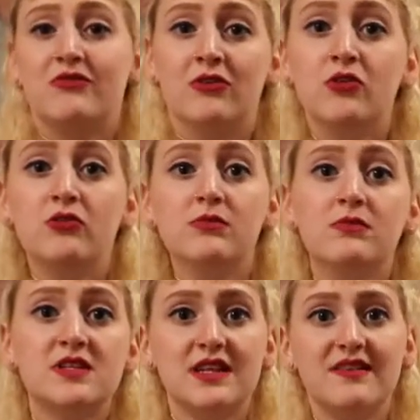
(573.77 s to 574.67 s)

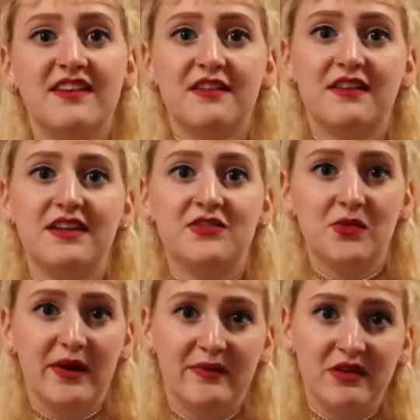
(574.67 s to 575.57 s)
rooms in the cathedral
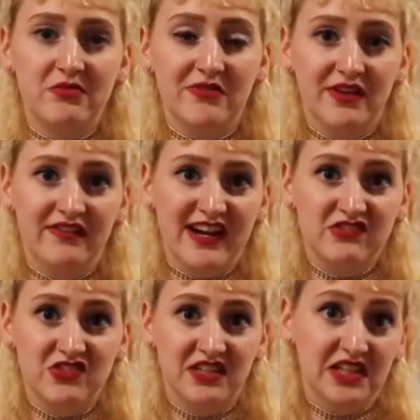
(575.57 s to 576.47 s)
where people would have
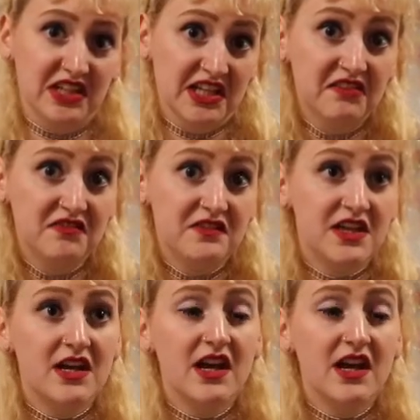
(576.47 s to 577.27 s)
actually lived.